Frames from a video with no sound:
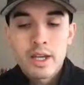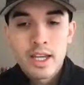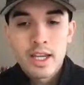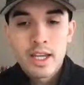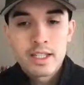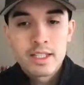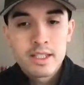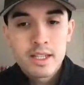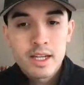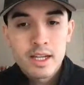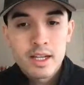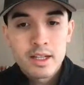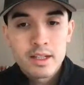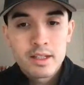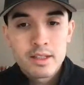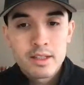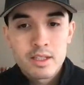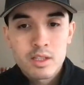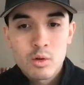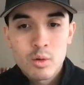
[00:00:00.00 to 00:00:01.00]
And
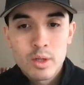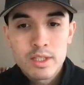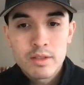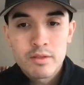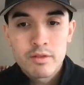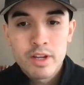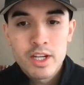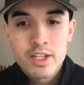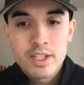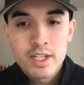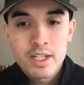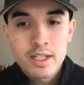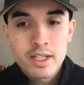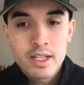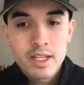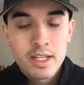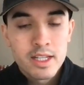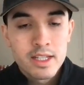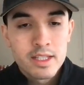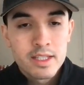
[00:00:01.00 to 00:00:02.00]
uh, Squint's vision
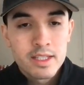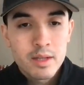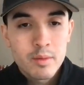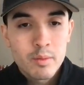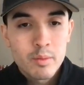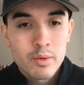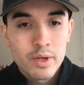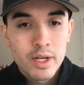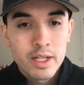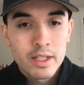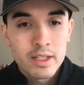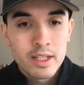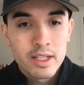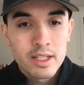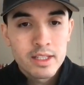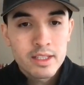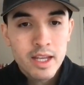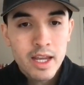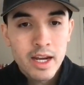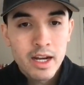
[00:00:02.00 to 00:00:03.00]
is to bring
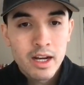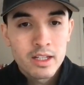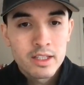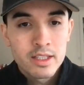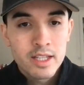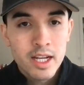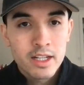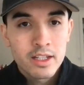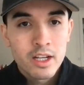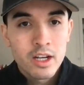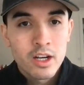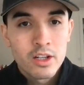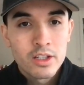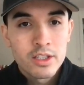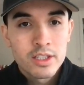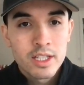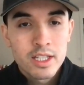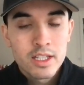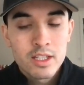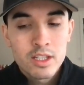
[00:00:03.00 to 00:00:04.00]
this AR
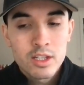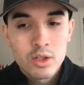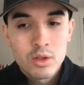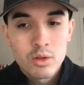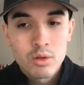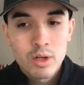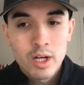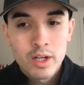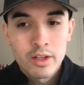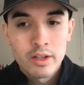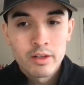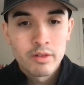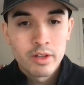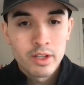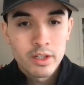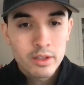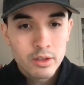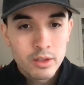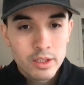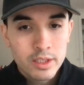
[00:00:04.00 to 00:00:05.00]
technology to other
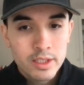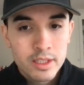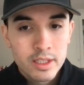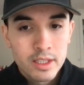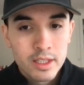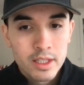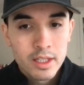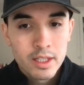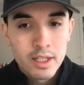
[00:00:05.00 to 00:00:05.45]
verticals.